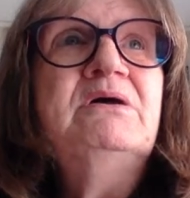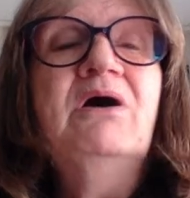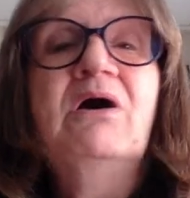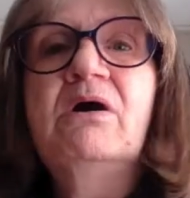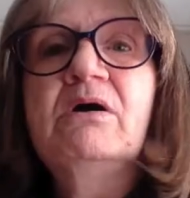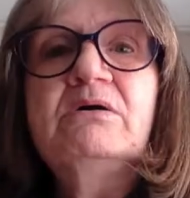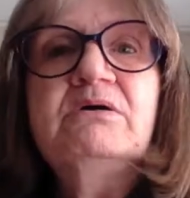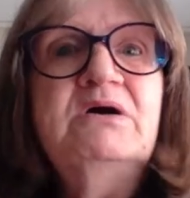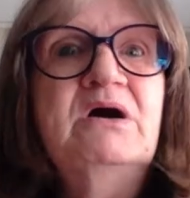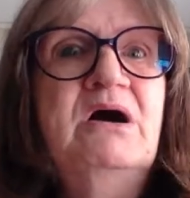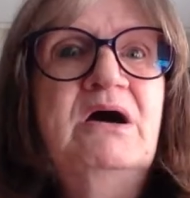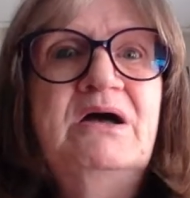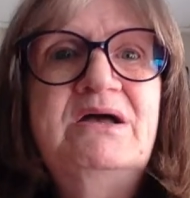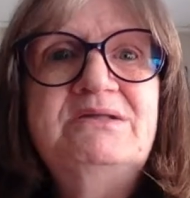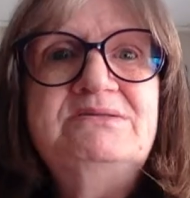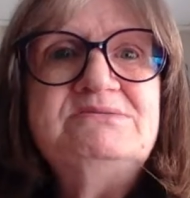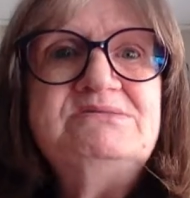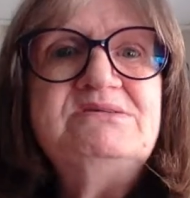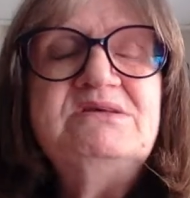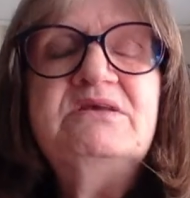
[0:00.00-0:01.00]
All
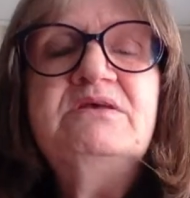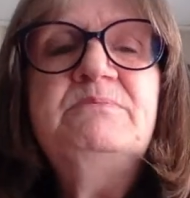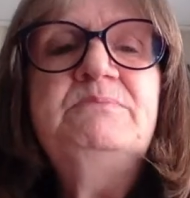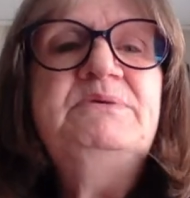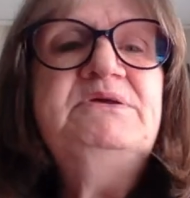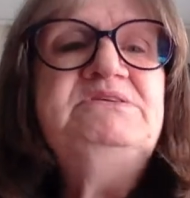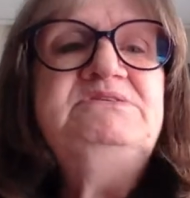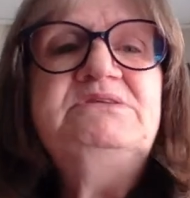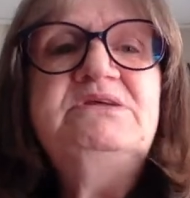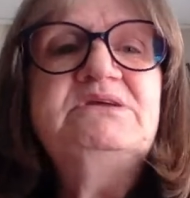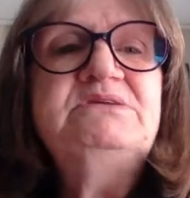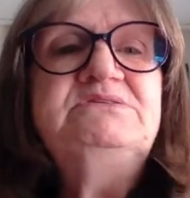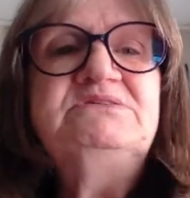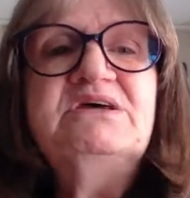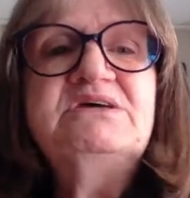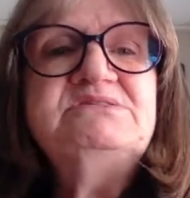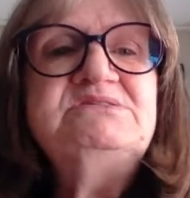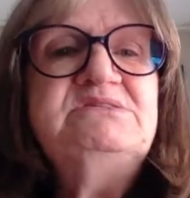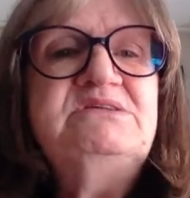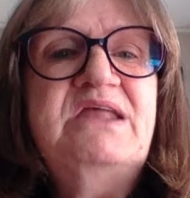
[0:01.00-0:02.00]
kinds. It can be, it
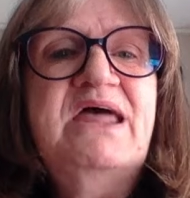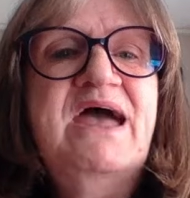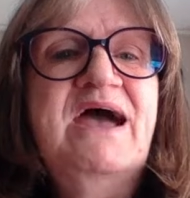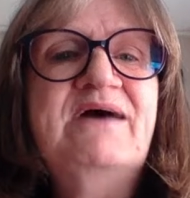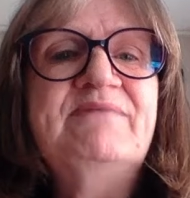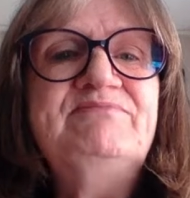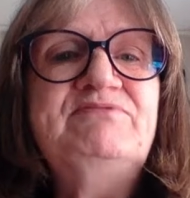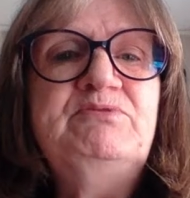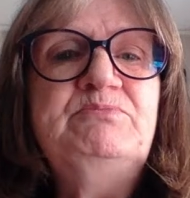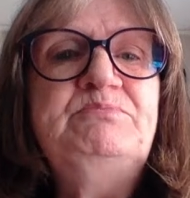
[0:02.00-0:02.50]
doesn't have